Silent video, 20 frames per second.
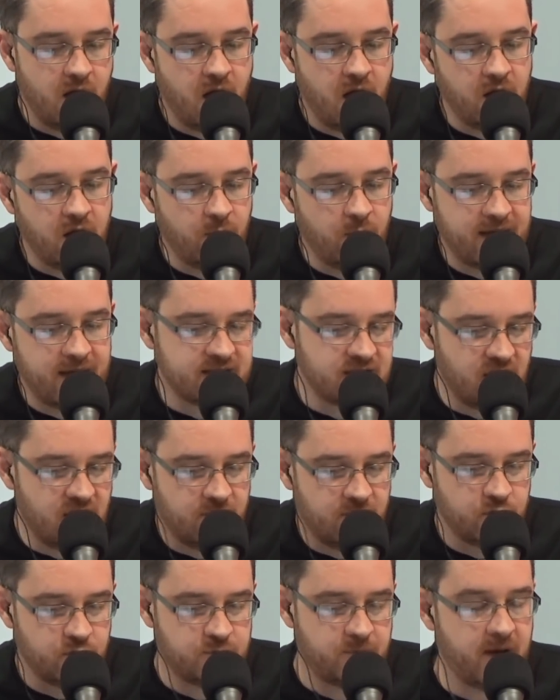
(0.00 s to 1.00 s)
Holloway's got a
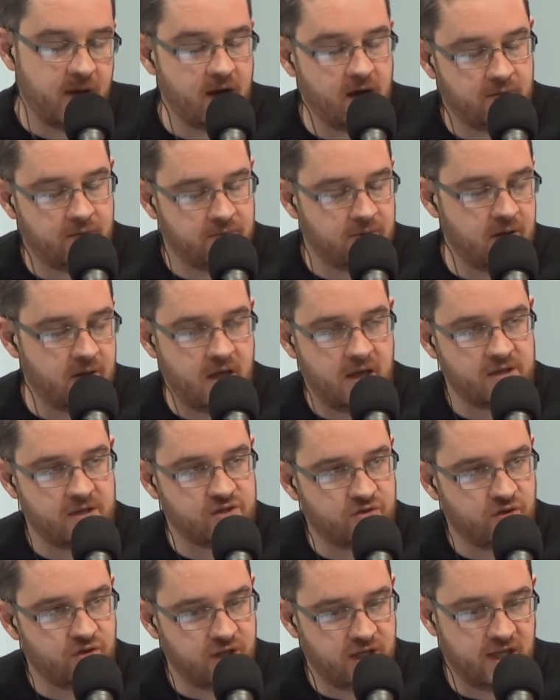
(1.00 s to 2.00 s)
much better
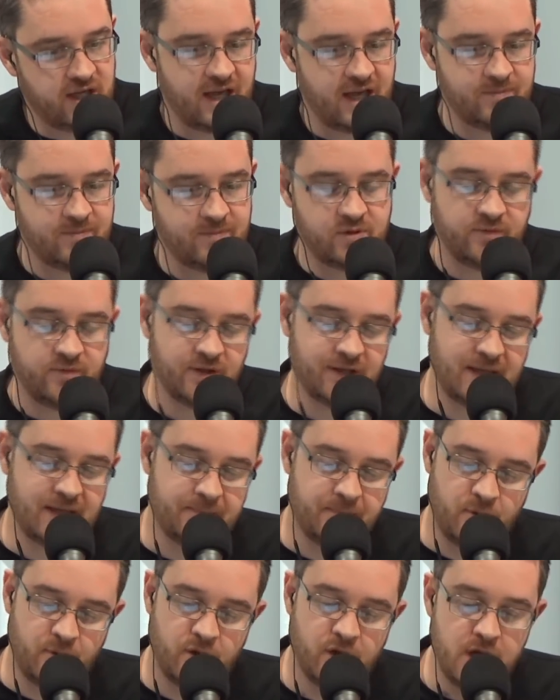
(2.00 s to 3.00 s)
striking game, stuff like that.
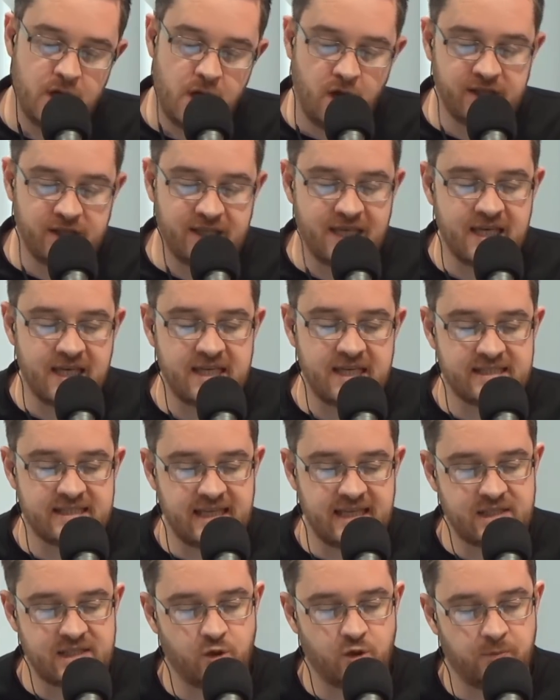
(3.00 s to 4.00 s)
But I think he
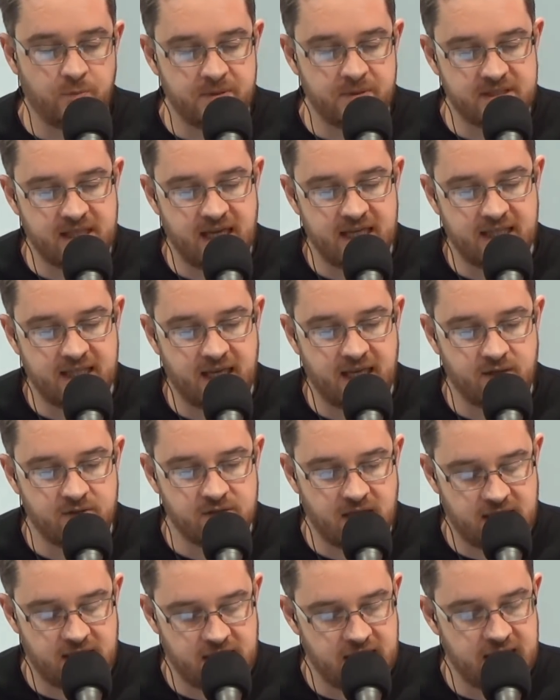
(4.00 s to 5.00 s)
sets up his takedowns
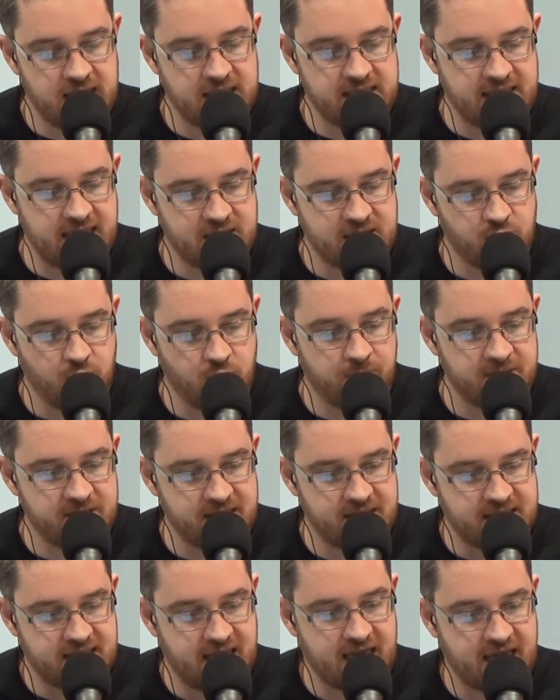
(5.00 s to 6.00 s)
and he sets up his
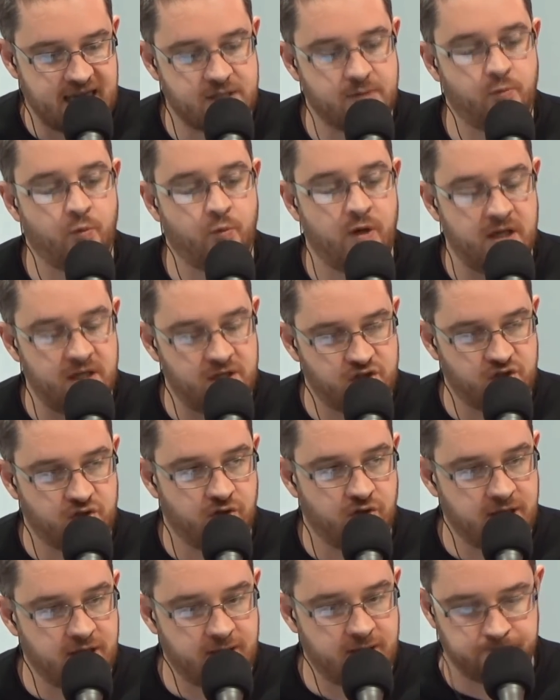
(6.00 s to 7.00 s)
attacks with his
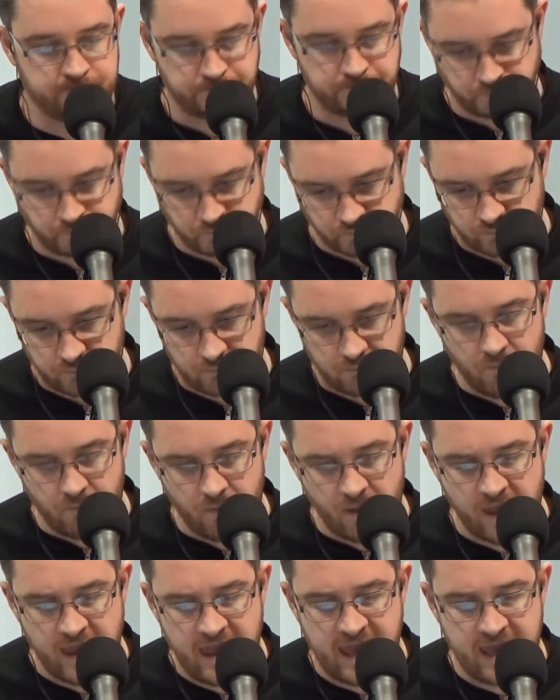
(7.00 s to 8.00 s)
striking.
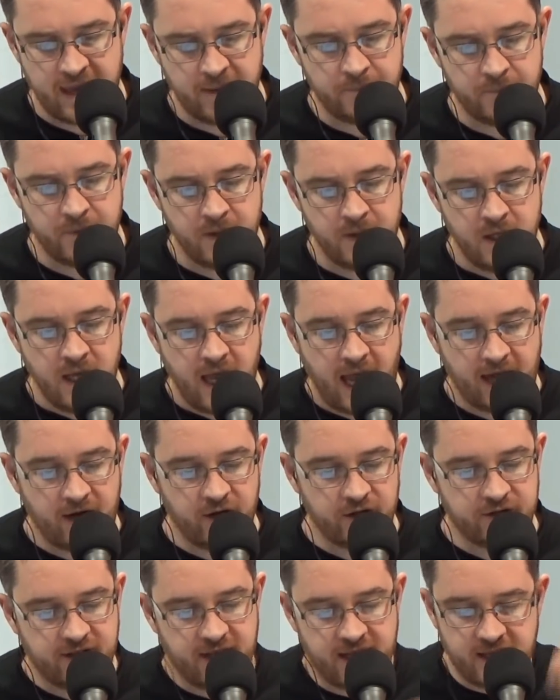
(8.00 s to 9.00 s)
And
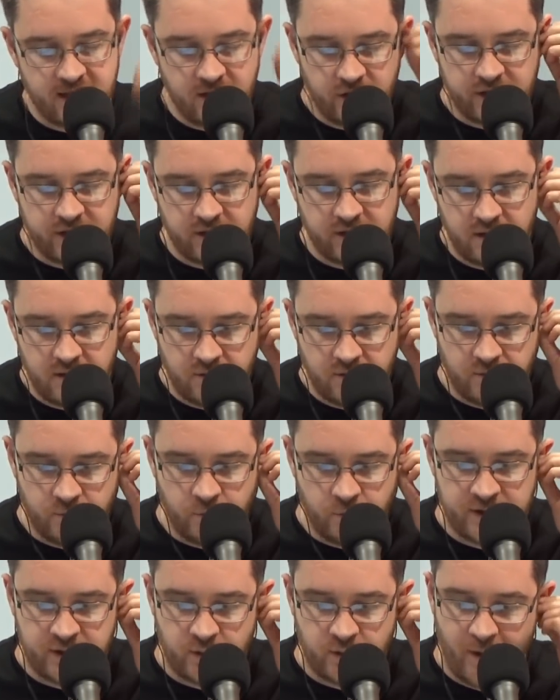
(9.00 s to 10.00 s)
I think, like,
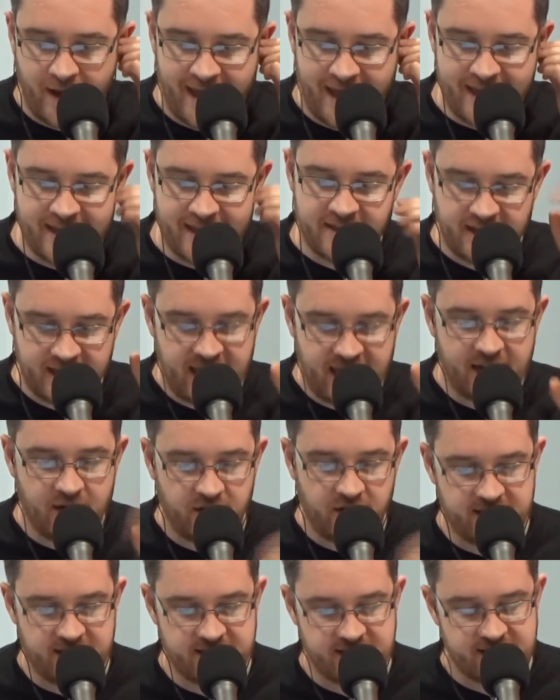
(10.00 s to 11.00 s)
with the way, again,
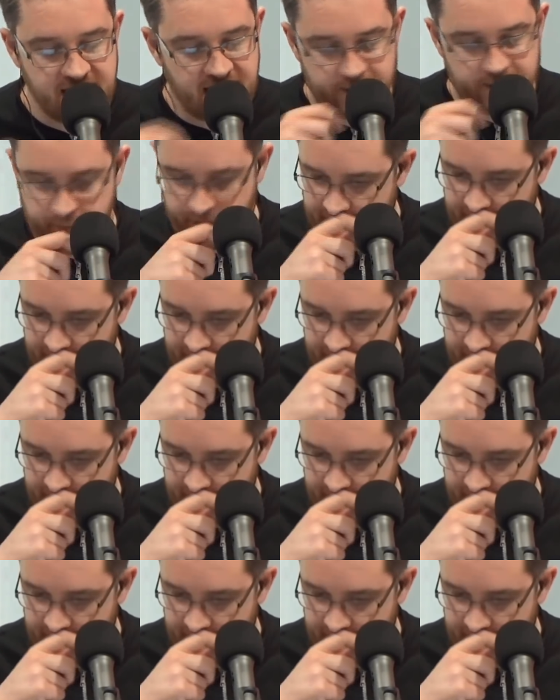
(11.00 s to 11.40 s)
I'll get slagged by